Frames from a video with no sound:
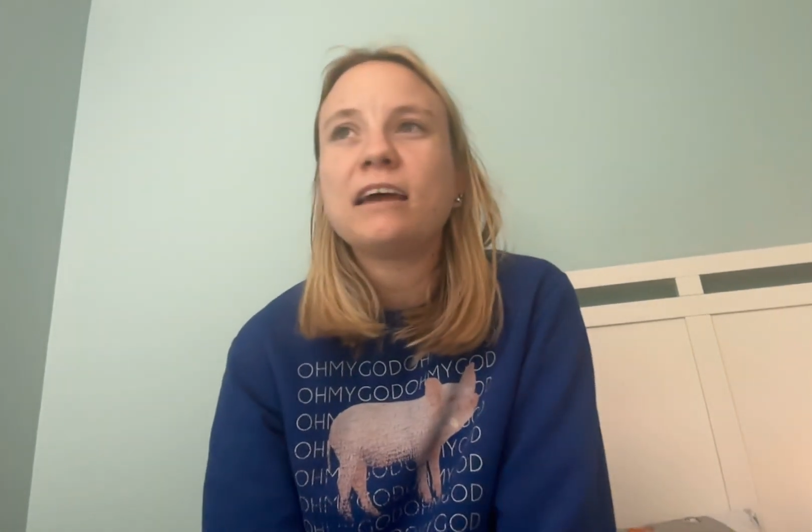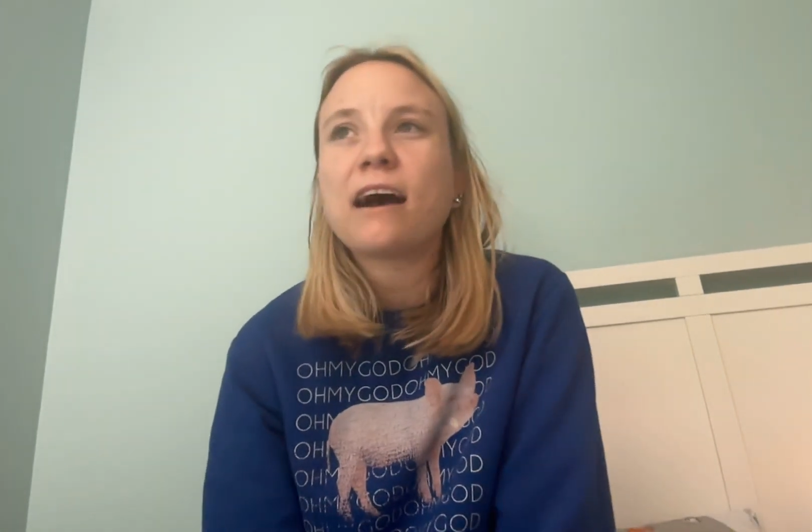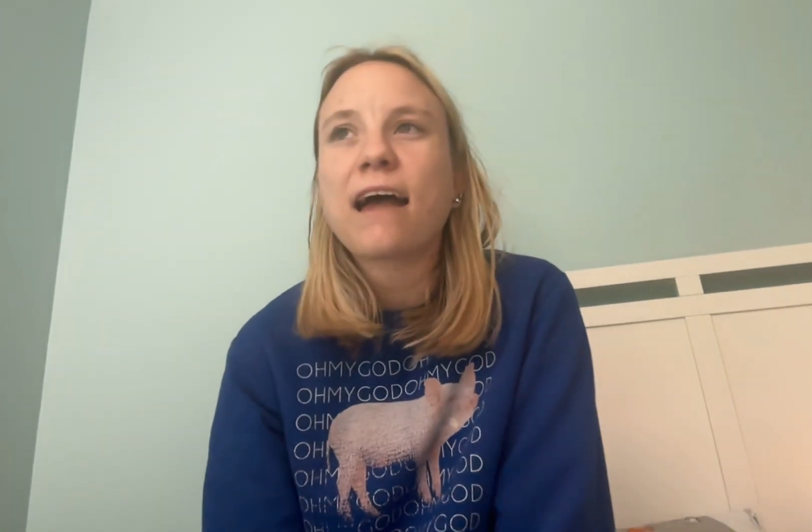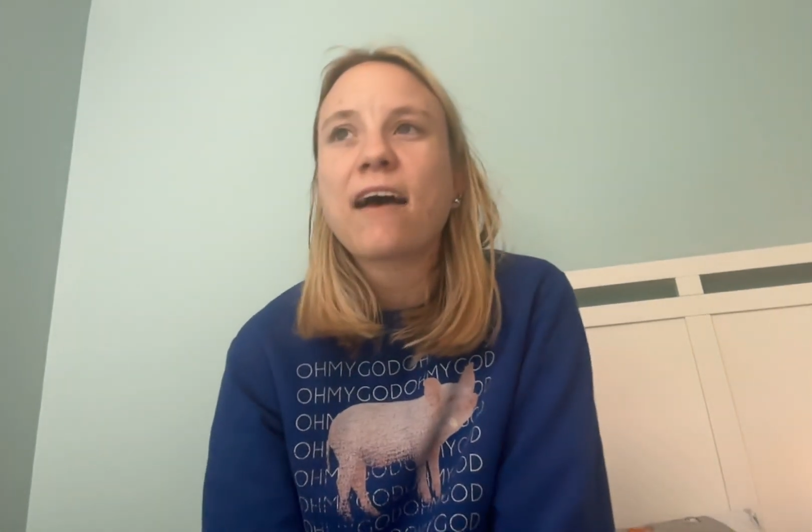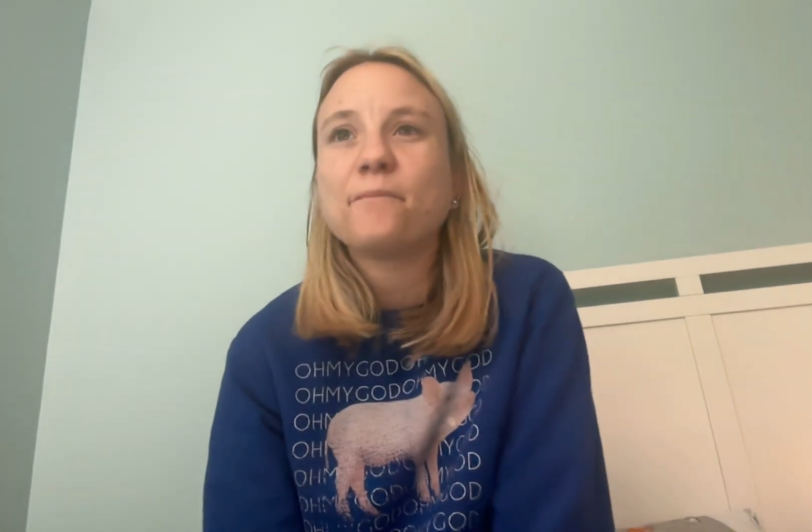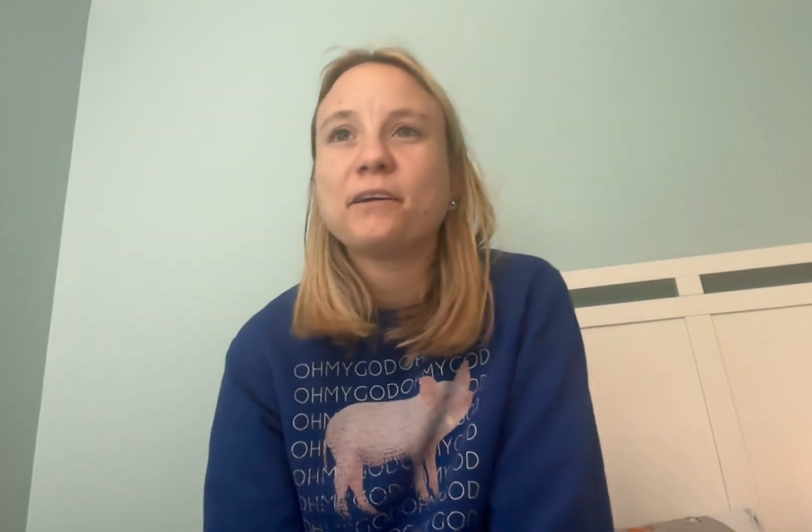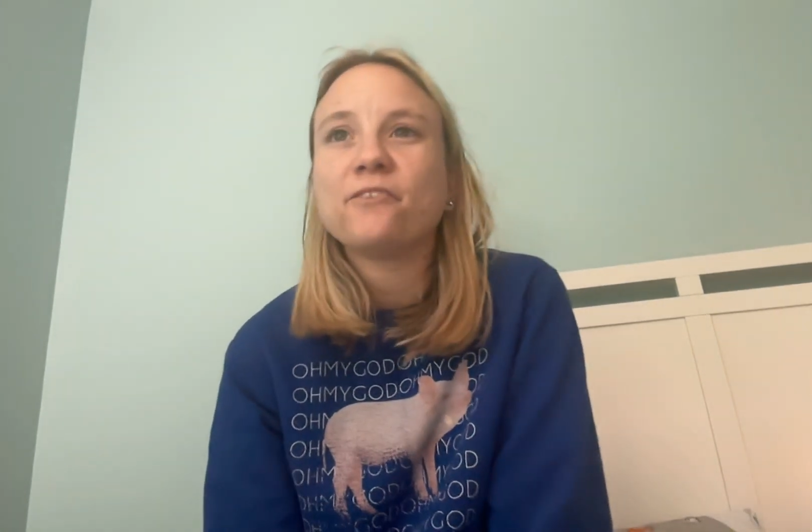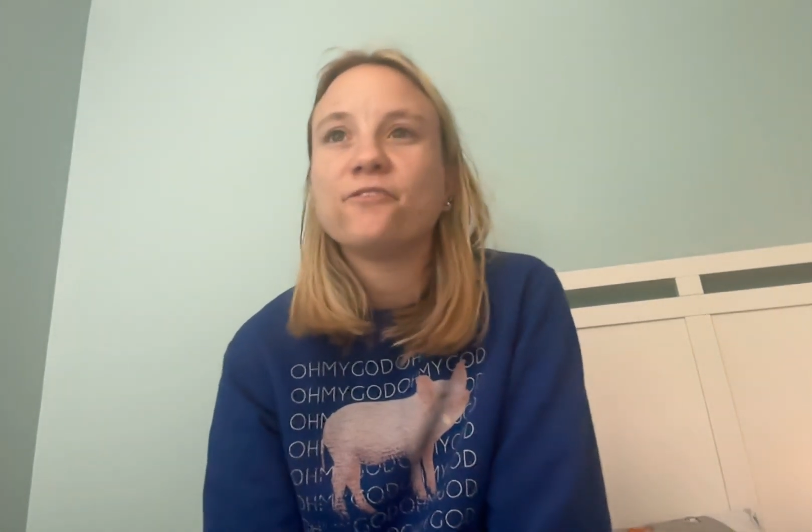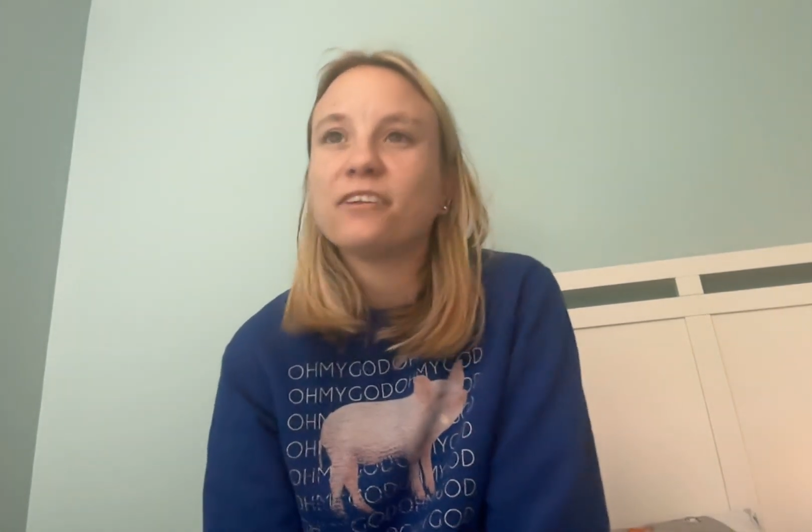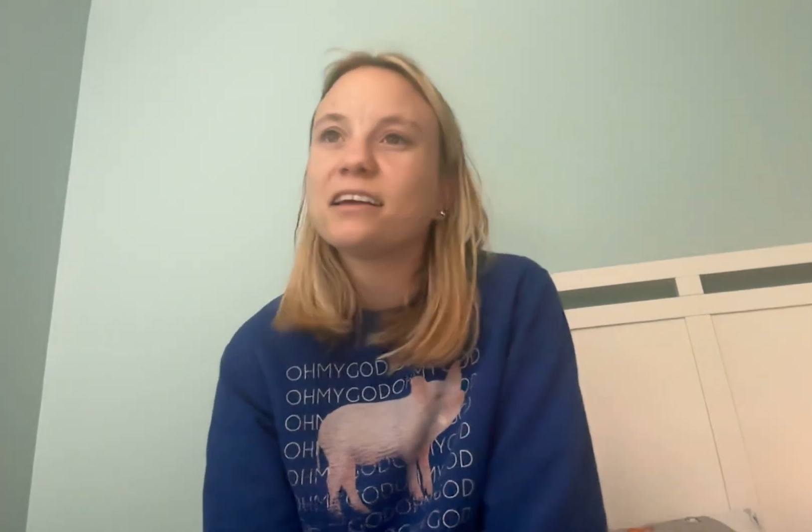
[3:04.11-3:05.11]
have
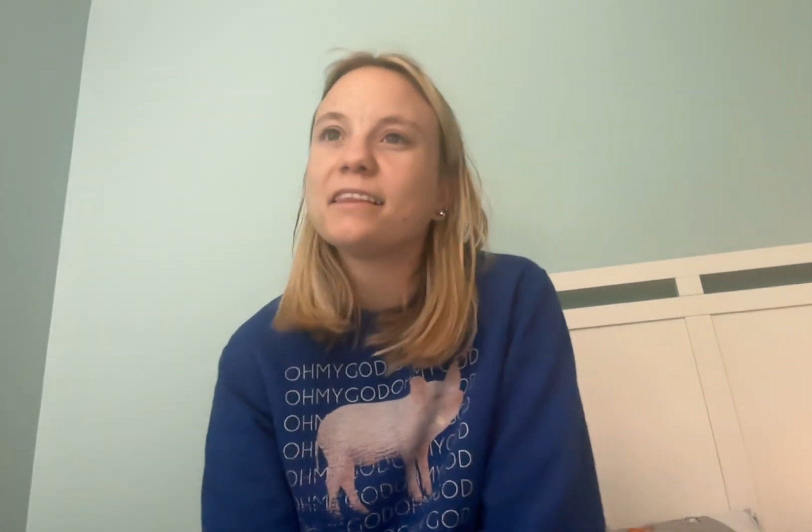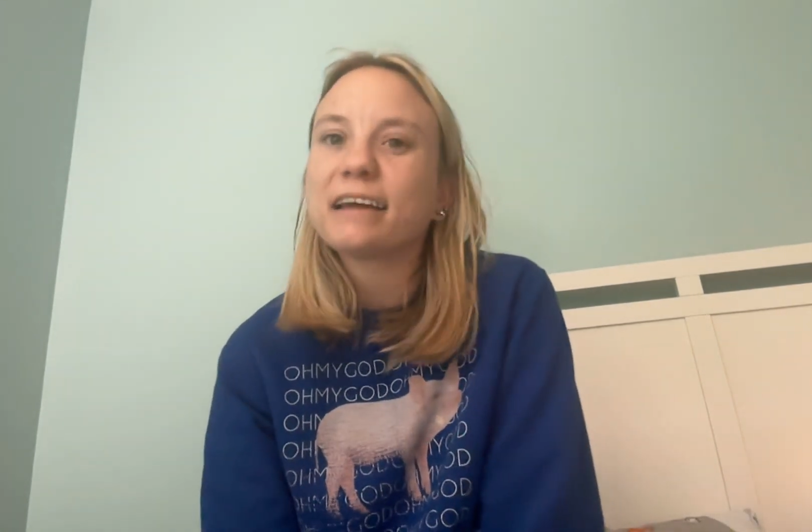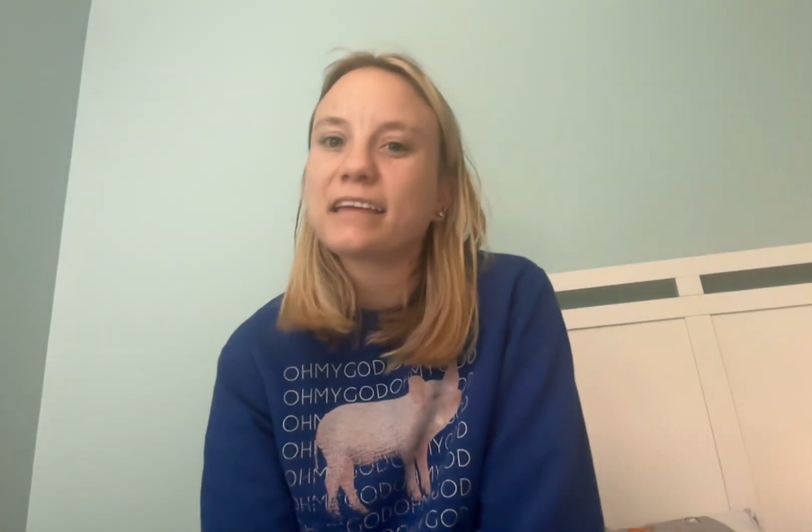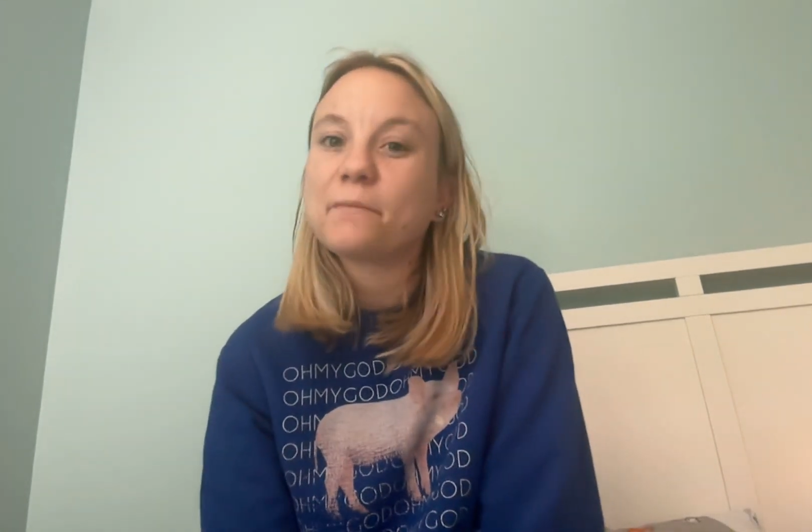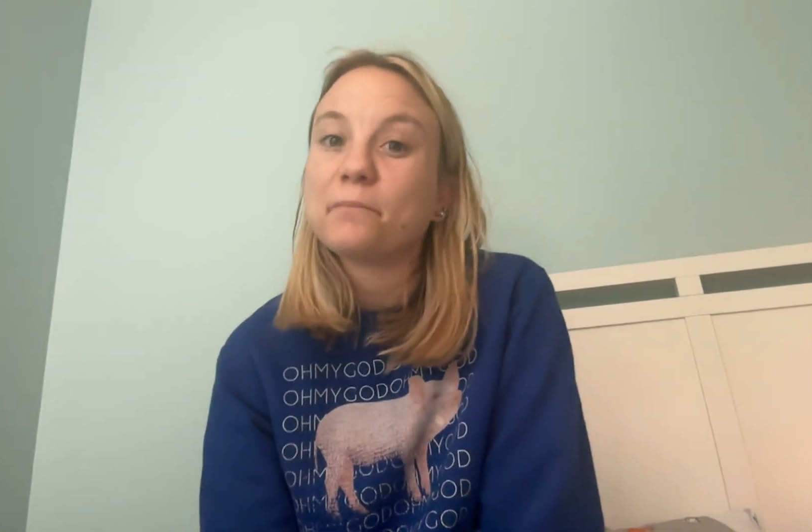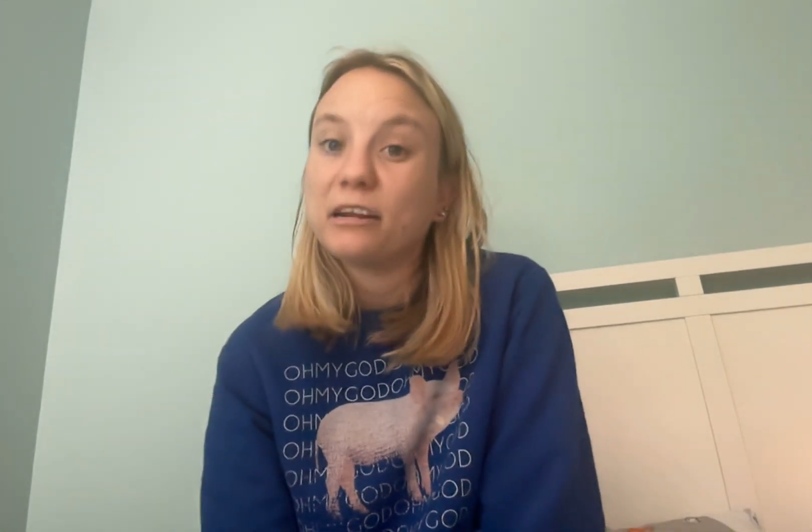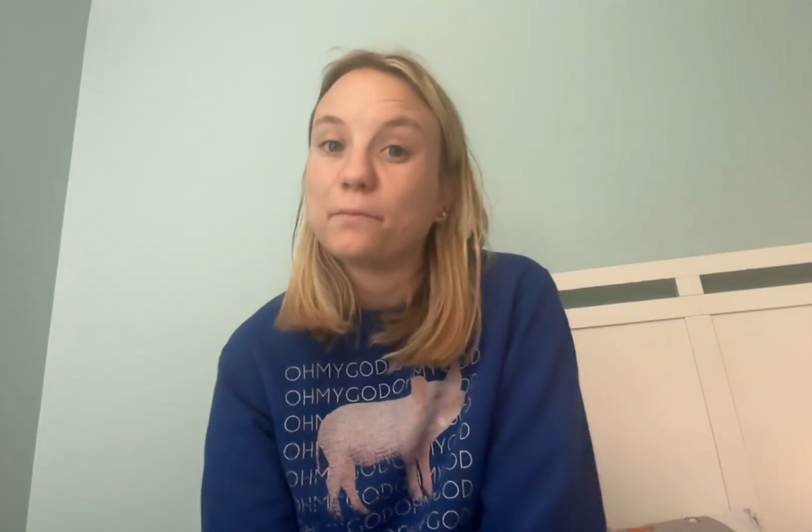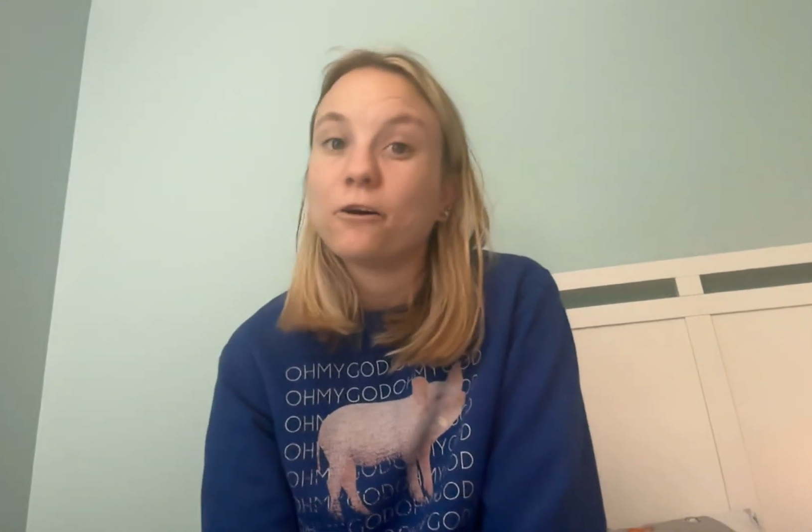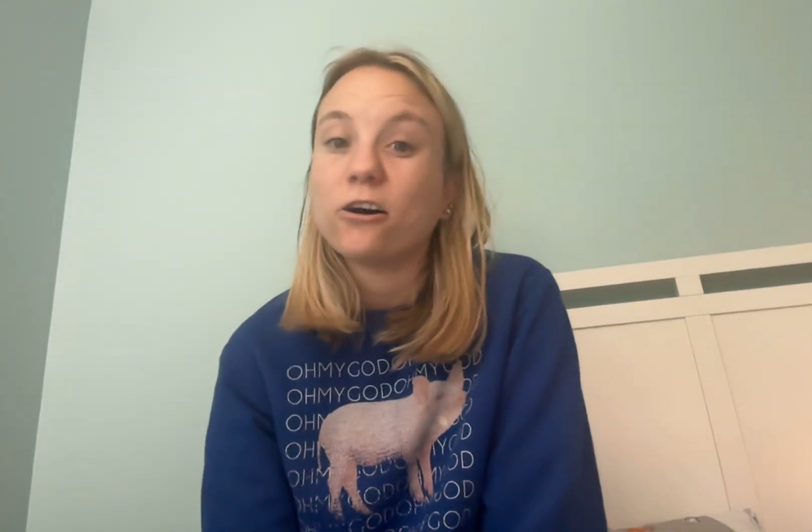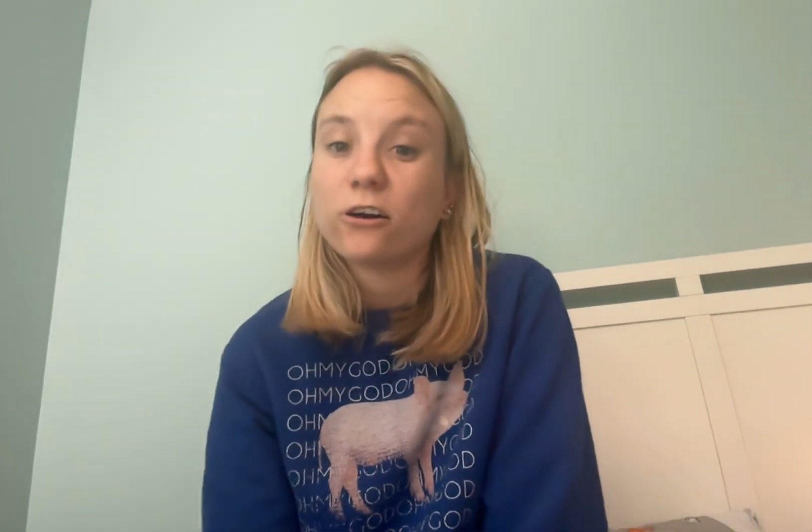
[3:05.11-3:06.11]
been really liking beer
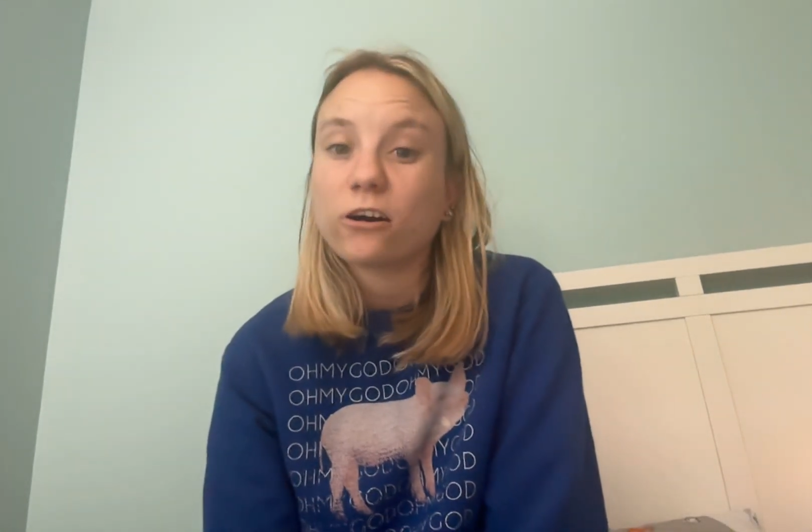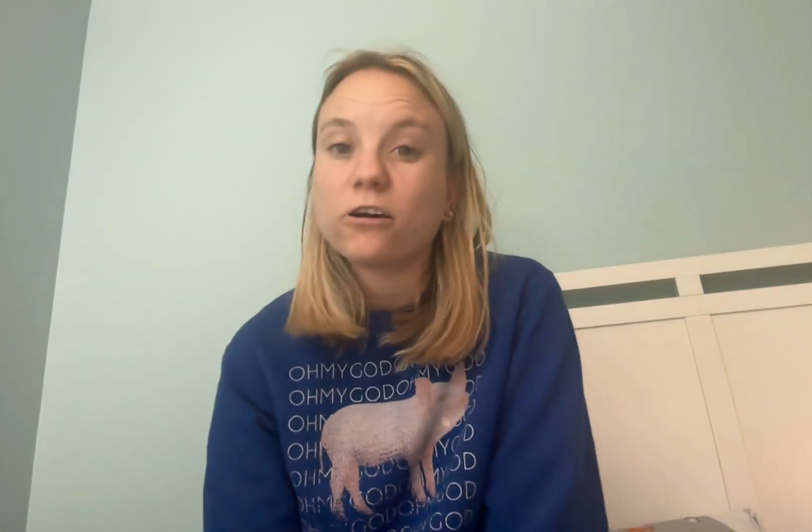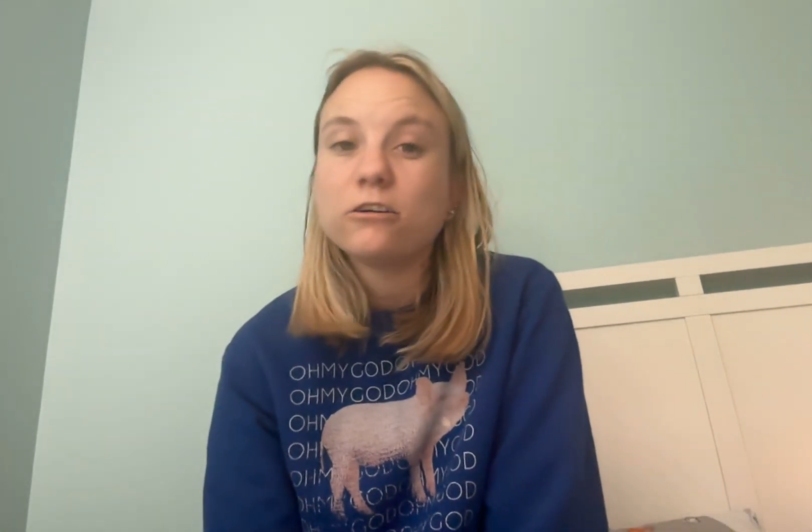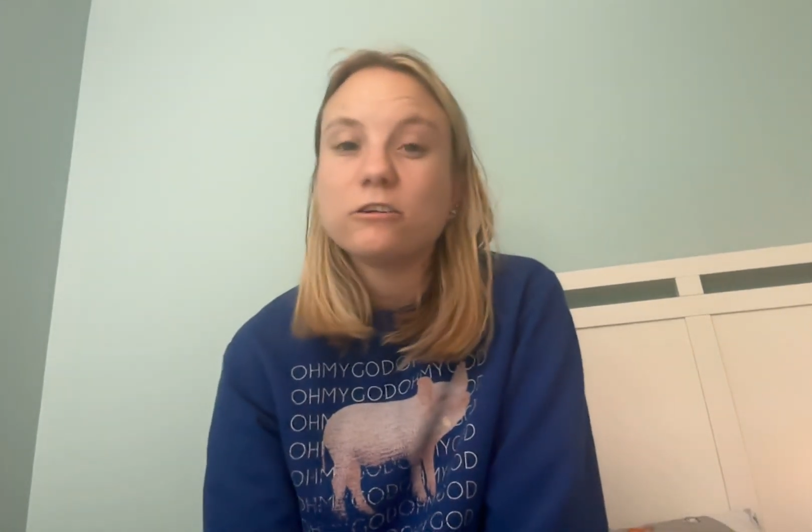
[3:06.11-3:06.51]
pong.